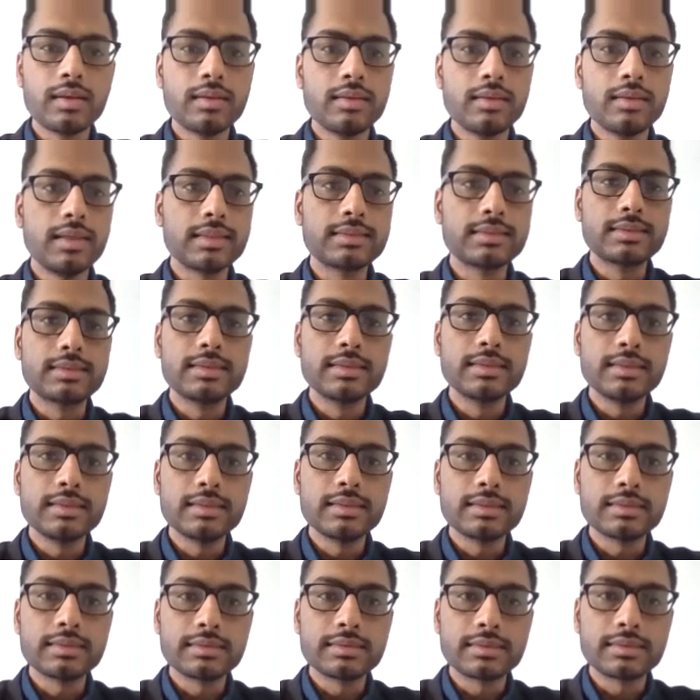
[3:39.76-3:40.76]
Let's
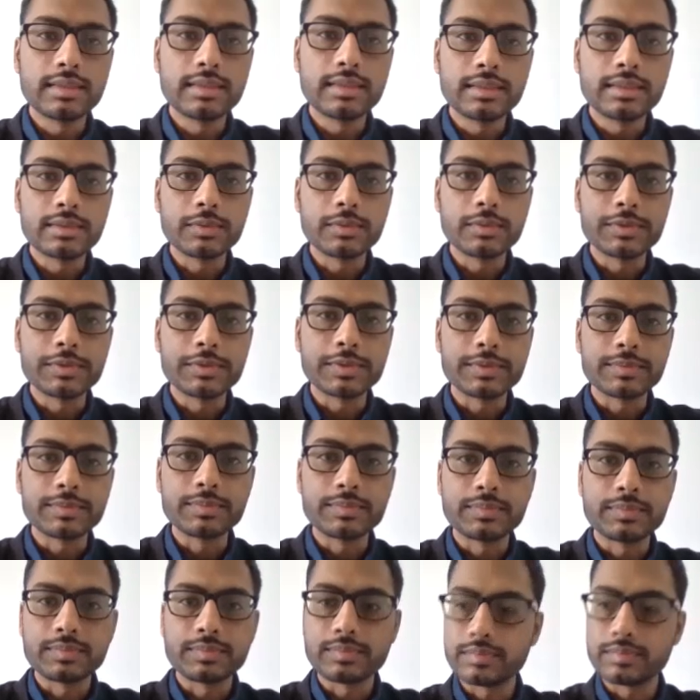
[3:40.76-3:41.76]
see third question.
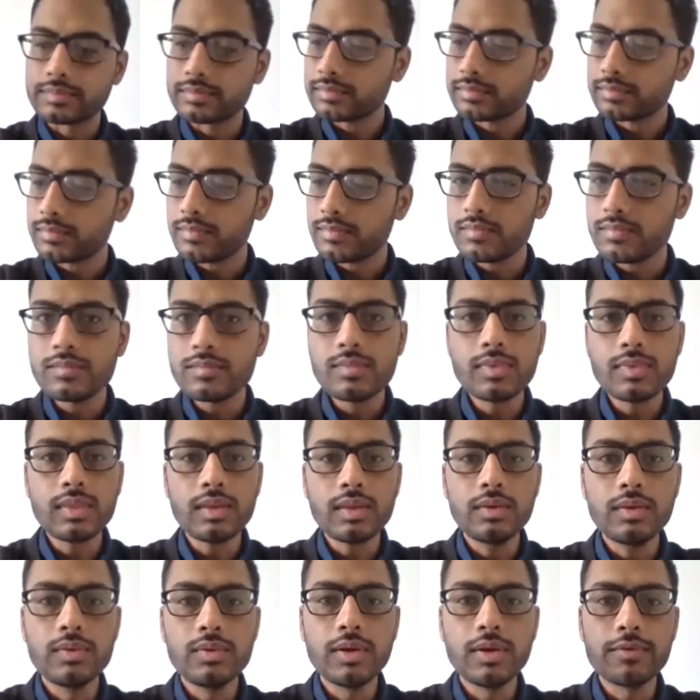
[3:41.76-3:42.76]

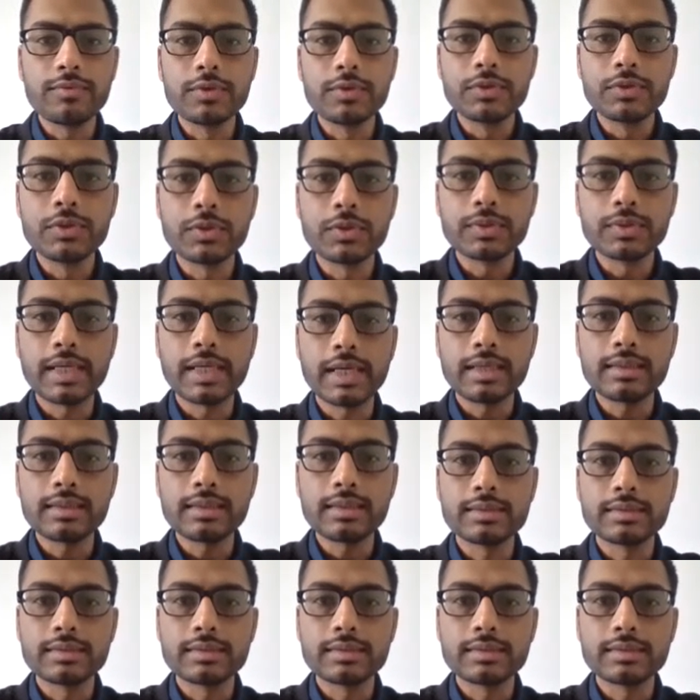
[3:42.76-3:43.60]
You have to show that